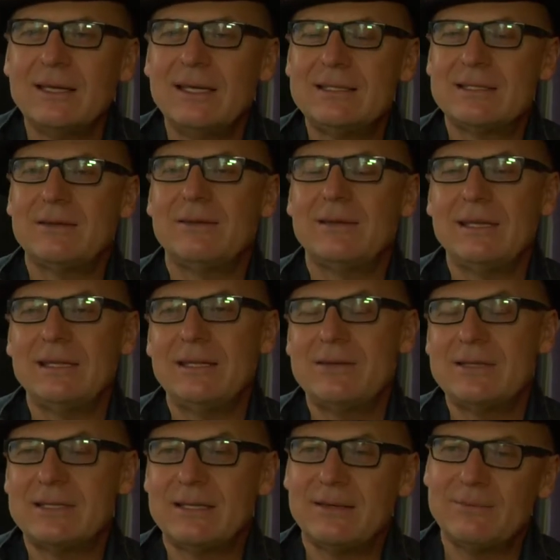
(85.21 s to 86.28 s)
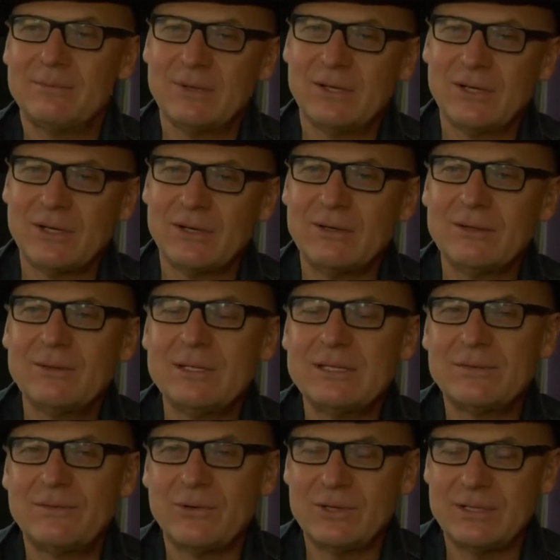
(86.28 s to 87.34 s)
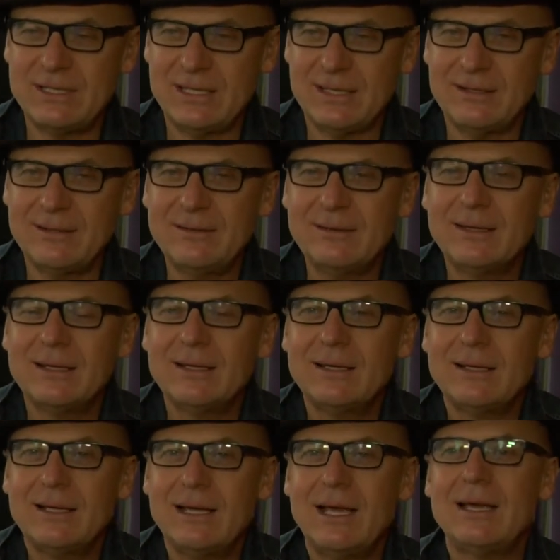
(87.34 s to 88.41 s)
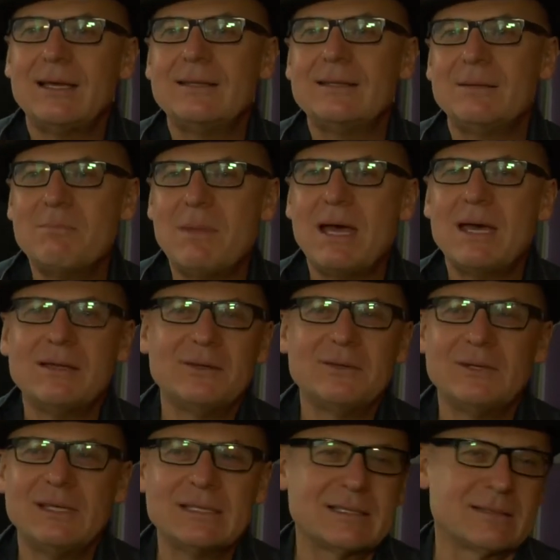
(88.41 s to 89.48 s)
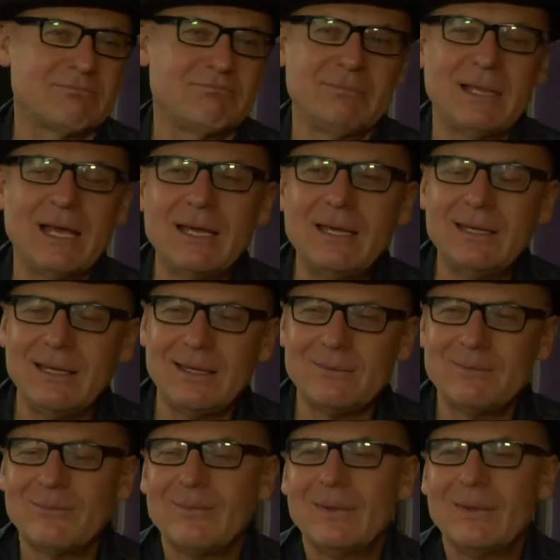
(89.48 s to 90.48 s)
It's a, there is a girl who is 14 and a man who is 90.